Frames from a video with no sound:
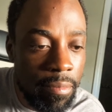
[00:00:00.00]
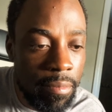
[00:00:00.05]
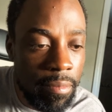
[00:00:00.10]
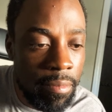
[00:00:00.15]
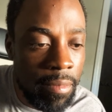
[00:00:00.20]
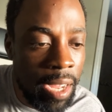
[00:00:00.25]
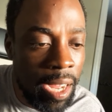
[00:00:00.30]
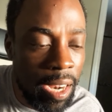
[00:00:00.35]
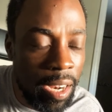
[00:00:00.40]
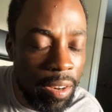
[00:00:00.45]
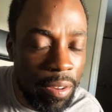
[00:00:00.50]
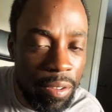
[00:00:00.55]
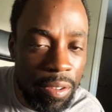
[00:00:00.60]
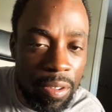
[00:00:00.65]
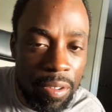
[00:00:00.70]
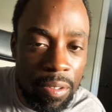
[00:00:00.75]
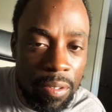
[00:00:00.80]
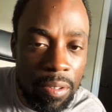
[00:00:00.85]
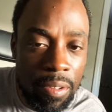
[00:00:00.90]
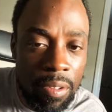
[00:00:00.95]
Hallelujah.
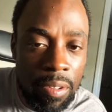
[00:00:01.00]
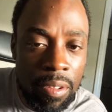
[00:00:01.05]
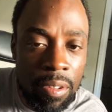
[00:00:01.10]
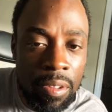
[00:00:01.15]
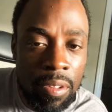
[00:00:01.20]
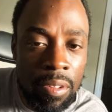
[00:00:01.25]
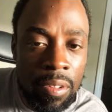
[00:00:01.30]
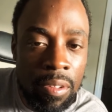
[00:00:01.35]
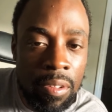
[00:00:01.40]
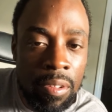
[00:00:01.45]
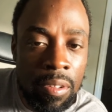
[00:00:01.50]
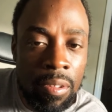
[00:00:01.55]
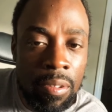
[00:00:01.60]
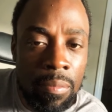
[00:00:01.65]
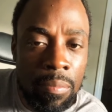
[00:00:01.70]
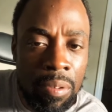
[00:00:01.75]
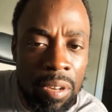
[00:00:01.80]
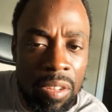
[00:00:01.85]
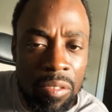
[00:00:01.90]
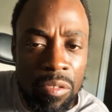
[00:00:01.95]

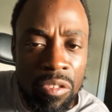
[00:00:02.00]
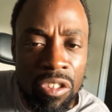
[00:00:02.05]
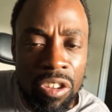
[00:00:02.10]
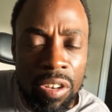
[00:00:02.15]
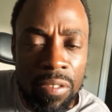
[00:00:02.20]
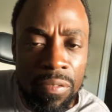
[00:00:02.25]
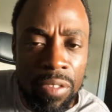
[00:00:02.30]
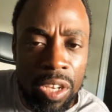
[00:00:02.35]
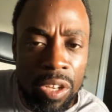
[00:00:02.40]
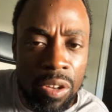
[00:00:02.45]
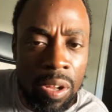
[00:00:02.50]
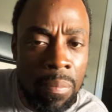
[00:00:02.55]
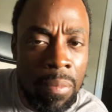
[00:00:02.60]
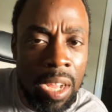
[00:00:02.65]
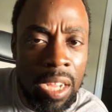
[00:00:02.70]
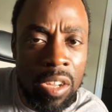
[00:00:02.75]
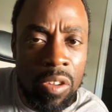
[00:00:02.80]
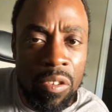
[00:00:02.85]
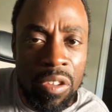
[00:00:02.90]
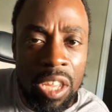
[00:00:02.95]
Please reshare the video. I'm
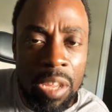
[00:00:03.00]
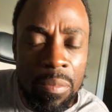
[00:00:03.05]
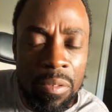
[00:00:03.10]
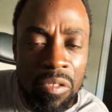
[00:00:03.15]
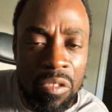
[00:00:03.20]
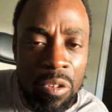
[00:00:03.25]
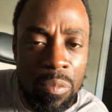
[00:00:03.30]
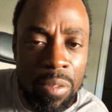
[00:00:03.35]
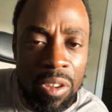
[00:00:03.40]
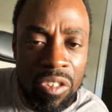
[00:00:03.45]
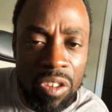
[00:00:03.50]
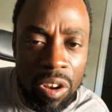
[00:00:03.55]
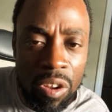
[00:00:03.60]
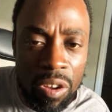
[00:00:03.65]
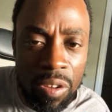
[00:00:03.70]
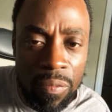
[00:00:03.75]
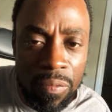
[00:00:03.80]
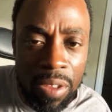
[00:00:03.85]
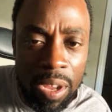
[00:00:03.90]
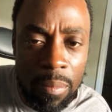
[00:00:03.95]
not going to keep you too much
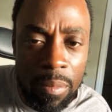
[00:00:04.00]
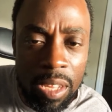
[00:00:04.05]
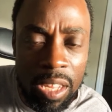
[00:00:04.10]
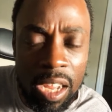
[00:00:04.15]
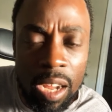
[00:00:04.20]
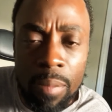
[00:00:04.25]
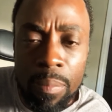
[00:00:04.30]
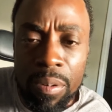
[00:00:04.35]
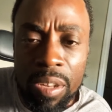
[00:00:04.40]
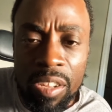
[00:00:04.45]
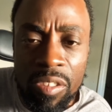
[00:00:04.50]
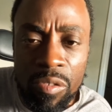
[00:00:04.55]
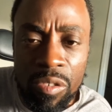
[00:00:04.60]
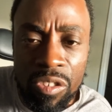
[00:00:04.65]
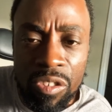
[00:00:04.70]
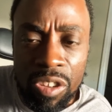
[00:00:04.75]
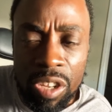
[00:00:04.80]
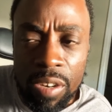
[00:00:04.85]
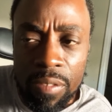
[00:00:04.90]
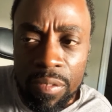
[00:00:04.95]
longer, family. Y'all, please
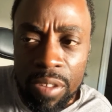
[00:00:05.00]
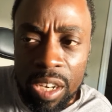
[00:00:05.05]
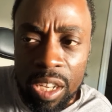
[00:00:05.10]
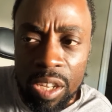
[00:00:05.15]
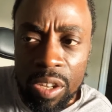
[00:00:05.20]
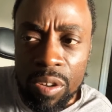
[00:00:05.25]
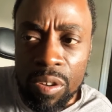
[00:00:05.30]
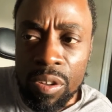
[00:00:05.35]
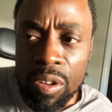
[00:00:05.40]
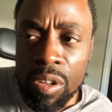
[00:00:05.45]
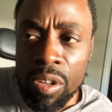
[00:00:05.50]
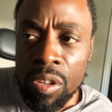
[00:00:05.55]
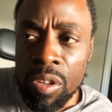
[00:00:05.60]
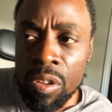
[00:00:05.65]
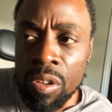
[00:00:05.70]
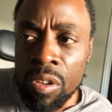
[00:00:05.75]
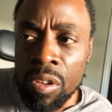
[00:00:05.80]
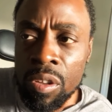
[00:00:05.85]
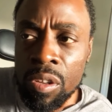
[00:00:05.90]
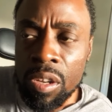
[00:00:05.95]
reshare the video
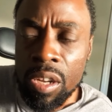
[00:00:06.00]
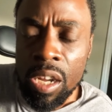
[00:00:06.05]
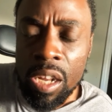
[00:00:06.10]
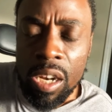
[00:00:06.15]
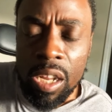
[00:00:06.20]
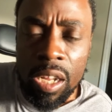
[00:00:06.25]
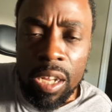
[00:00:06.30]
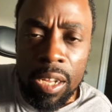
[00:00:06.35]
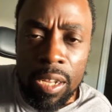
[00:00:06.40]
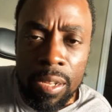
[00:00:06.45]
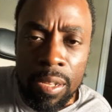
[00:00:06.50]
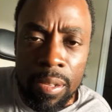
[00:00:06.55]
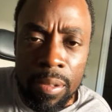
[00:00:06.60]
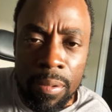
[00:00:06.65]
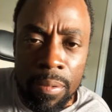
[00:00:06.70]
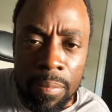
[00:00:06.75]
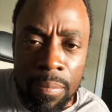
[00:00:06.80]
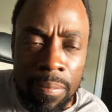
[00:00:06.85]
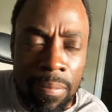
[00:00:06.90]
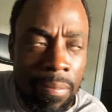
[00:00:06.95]
and uh,
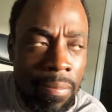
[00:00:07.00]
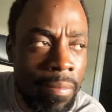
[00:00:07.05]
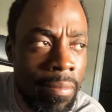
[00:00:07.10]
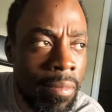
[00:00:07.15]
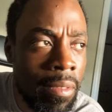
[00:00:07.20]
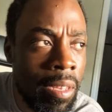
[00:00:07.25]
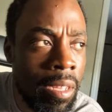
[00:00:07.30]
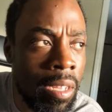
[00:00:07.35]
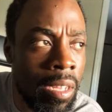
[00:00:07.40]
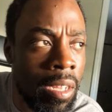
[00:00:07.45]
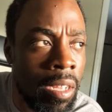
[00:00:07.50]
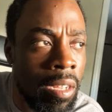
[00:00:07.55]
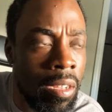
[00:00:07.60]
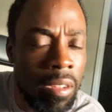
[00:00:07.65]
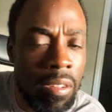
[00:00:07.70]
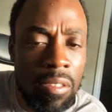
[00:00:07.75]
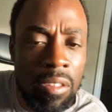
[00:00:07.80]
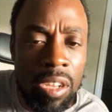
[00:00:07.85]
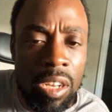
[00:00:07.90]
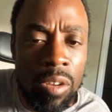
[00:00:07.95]

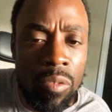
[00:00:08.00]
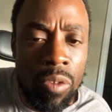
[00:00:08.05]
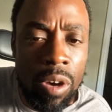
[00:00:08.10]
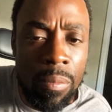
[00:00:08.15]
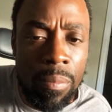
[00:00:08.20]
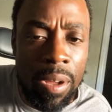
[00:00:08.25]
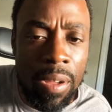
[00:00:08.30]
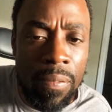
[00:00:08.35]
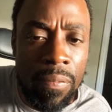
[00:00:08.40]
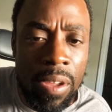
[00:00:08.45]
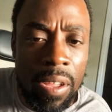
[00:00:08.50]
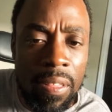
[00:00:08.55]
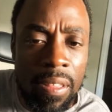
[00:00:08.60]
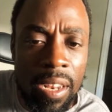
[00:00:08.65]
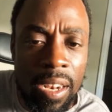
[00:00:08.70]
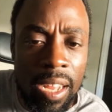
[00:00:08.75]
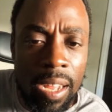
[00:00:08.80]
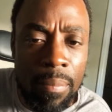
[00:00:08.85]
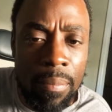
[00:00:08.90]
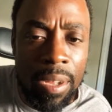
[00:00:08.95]
continue to walk by faith
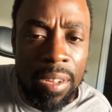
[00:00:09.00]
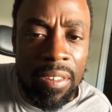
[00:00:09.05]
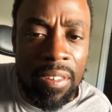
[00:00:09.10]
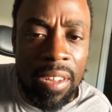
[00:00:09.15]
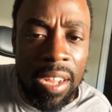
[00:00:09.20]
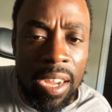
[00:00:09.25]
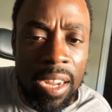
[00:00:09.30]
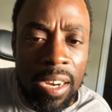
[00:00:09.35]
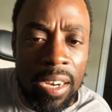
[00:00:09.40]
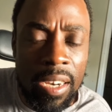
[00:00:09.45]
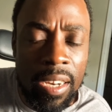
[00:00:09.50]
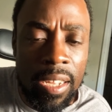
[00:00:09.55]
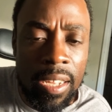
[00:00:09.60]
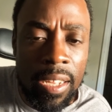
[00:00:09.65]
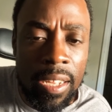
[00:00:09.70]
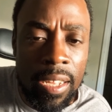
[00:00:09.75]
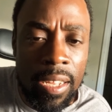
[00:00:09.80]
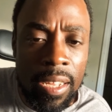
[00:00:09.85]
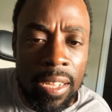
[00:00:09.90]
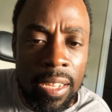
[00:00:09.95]
and not by sight.
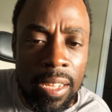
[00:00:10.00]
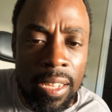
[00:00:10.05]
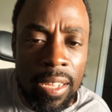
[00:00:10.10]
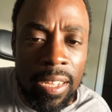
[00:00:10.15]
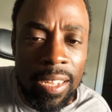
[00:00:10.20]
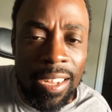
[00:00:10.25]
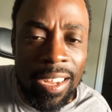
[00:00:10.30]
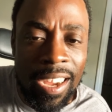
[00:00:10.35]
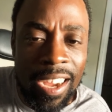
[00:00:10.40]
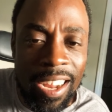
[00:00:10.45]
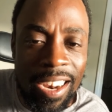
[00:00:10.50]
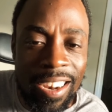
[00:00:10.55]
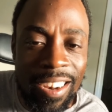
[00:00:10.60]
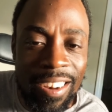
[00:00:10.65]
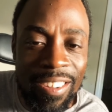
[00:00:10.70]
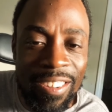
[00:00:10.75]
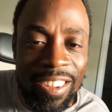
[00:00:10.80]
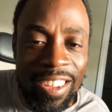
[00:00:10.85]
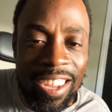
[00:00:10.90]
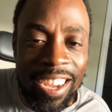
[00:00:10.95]

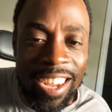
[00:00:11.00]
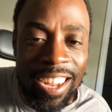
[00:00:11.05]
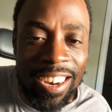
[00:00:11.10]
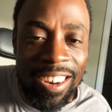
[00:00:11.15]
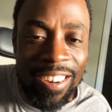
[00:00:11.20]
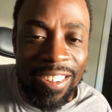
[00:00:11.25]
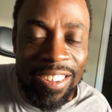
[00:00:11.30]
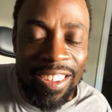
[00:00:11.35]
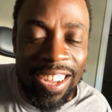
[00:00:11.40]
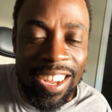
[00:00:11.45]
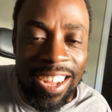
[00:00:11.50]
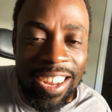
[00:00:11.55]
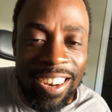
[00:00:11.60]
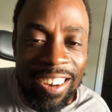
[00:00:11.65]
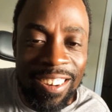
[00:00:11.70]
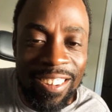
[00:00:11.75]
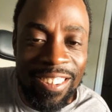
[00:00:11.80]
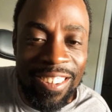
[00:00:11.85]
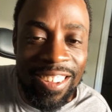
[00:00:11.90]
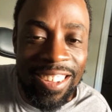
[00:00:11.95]
Hallelujah, hallelujah,
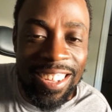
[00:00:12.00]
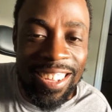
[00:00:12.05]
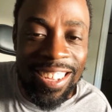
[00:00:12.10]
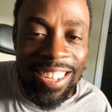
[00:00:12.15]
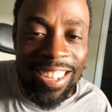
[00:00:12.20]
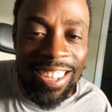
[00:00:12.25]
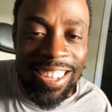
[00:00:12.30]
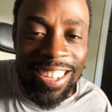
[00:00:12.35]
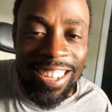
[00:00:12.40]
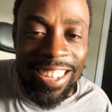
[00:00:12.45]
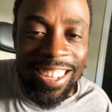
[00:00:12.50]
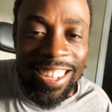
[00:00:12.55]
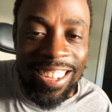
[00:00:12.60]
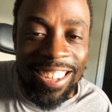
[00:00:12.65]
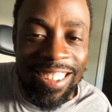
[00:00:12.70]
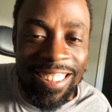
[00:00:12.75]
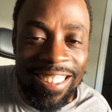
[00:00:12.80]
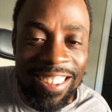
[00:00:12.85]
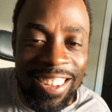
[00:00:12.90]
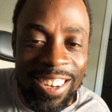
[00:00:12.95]
hallelujah.
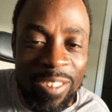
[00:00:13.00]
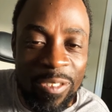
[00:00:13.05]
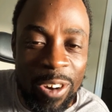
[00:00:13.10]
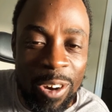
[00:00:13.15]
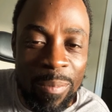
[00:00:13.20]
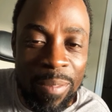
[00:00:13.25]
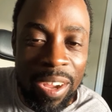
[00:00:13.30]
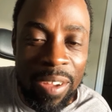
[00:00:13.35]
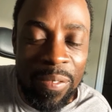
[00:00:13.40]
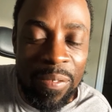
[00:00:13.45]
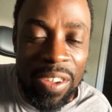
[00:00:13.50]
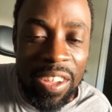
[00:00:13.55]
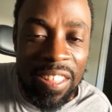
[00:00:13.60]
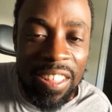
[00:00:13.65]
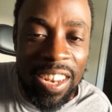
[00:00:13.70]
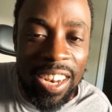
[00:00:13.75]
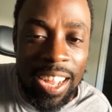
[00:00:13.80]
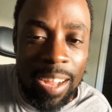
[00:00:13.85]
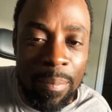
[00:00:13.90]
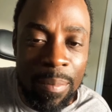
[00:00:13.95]
Continue to walk by faith
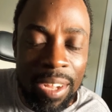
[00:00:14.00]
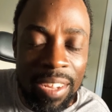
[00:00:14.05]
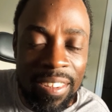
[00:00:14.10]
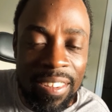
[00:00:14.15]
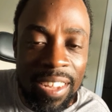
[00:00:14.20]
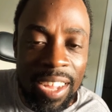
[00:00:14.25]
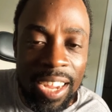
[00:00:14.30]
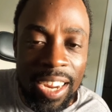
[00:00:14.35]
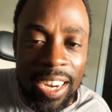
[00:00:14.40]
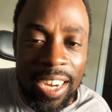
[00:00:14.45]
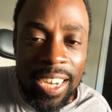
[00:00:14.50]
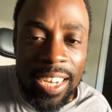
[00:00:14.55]
and not by sight.